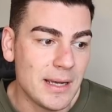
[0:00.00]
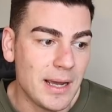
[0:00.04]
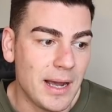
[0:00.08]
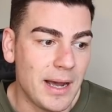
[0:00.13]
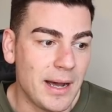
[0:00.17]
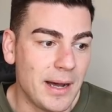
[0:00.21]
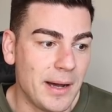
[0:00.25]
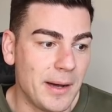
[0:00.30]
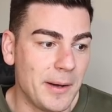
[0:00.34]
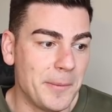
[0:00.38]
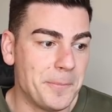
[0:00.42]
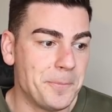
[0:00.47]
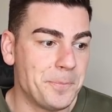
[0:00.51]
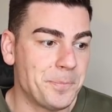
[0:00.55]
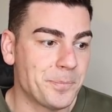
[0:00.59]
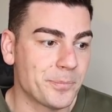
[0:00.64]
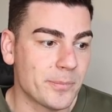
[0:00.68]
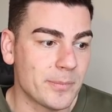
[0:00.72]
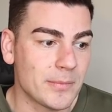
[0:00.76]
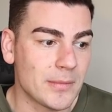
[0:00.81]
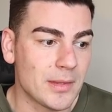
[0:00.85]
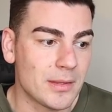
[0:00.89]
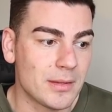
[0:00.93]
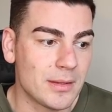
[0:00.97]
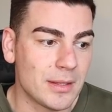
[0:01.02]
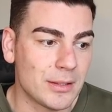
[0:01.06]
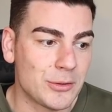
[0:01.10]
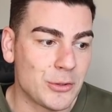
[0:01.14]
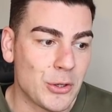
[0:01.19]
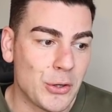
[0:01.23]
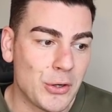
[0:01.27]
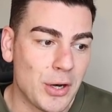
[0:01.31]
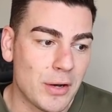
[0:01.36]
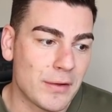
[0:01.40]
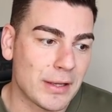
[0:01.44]
Um, the
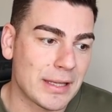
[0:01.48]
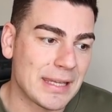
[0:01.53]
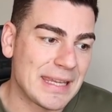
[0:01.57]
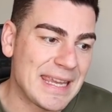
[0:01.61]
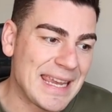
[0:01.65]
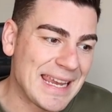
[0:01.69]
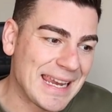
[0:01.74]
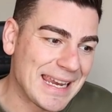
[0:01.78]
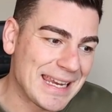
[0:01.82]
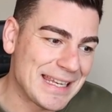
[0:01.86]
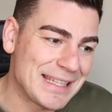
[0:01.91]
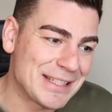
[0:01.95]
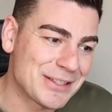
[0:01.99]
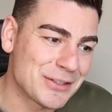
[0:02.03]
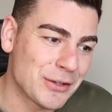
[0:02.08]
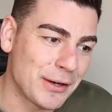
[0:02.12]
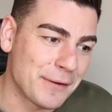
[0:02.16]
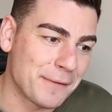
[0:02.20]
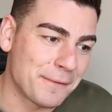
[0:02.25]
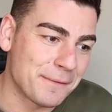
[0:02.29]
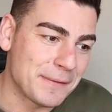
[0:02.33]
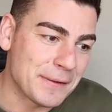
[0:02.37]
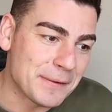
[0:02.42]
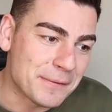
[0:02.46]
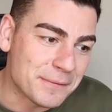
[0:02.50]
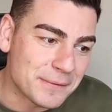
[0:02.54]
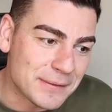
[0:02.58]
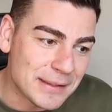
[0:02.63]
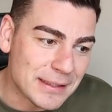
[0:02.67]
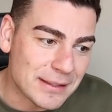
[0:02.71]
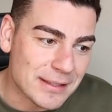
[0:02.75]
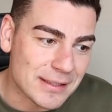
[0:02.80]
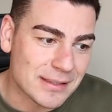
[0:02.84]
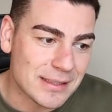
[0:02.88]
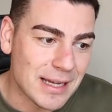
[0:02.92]
turnover kick inside
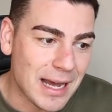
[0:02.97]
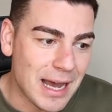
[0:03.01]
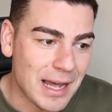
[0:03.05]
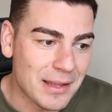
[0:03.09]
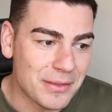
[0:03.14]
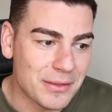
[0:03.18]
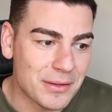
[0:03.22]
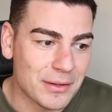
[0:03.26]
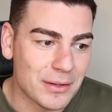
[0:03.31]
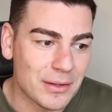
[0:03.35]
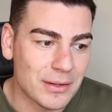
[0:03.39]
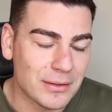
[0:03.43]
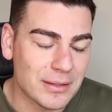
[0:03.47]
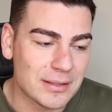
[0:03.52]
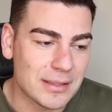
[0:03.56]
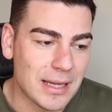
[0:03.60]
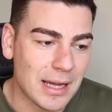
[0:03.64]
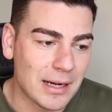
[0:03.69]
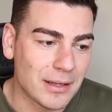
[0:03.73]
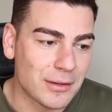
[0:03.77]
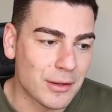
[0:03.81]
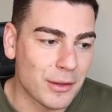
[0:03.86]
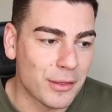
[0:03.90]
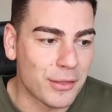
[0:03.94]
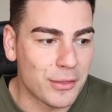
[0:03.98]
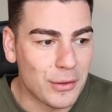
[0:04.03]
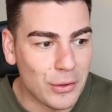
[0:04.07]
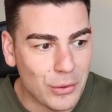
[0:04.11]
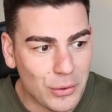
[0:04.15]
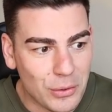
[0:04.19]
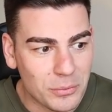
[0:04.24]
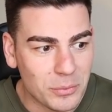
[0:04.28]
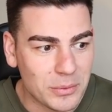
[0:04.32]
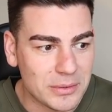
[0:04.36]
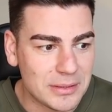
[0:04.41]
fifty to start the, the start of the
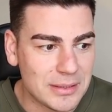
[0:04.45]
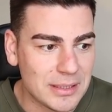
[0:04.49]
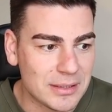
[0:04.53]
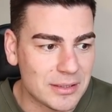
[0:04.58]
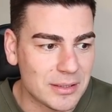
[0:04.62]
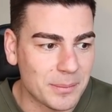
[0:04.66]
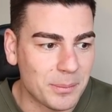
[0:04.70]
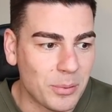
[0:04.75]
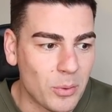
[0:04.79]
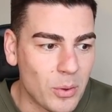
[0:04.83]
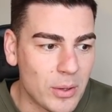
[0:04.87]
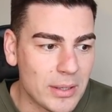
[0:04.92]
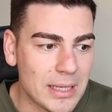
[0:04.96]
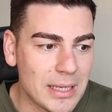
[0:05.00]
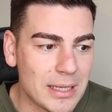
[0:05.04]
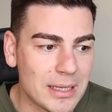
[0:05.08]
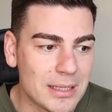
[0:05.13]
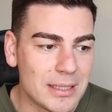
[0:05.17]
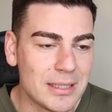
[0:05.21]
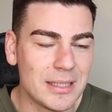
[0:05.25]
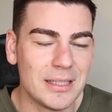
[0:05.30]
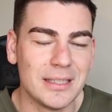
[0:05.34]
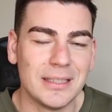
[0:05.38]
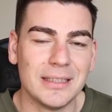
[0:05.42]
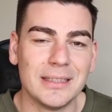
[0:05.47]
third was disappointing.